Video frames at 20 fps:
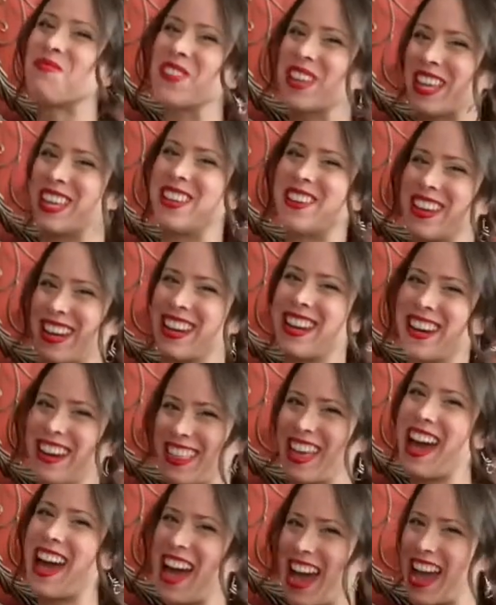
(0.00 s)
You can hear
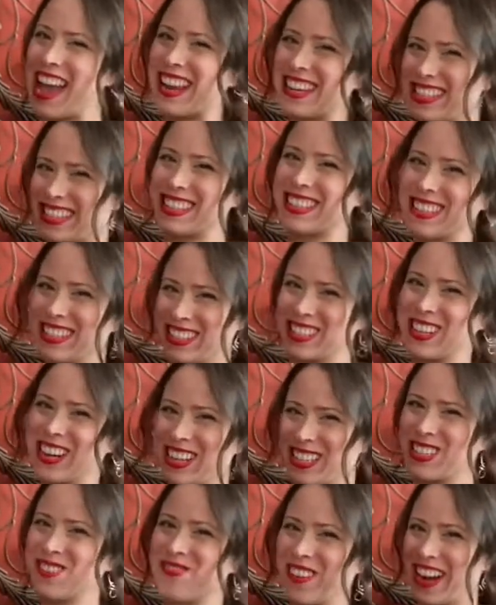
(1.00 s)
that ice start
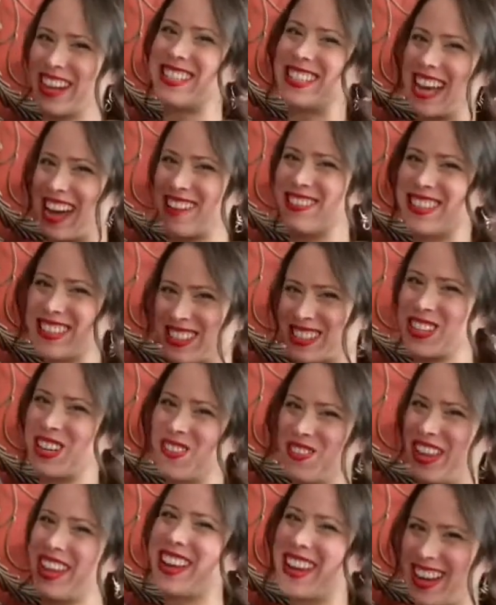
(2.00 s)
to break down. This is gonna
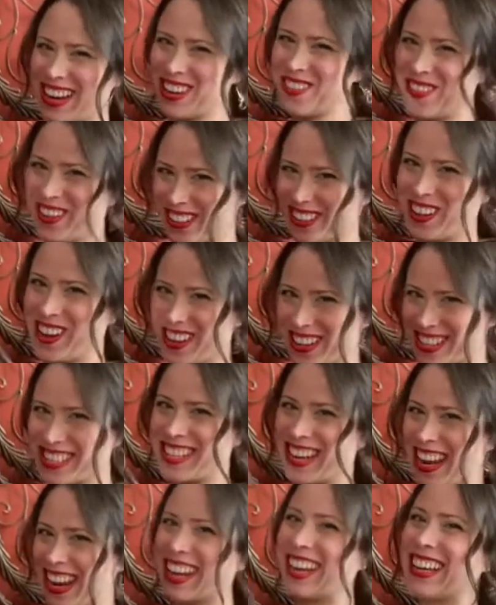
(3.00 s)
be kind of a long
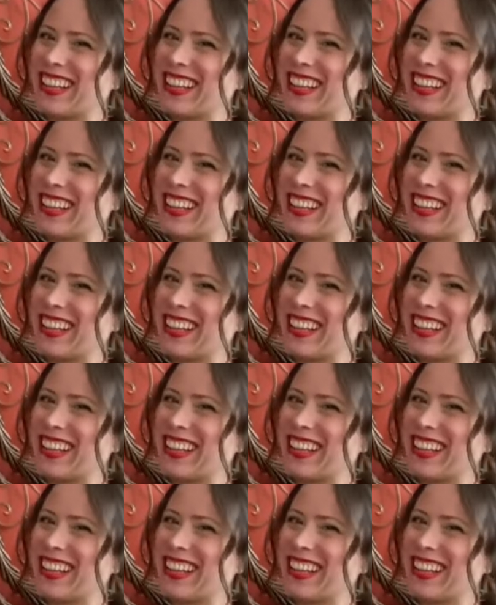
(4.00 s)
shake.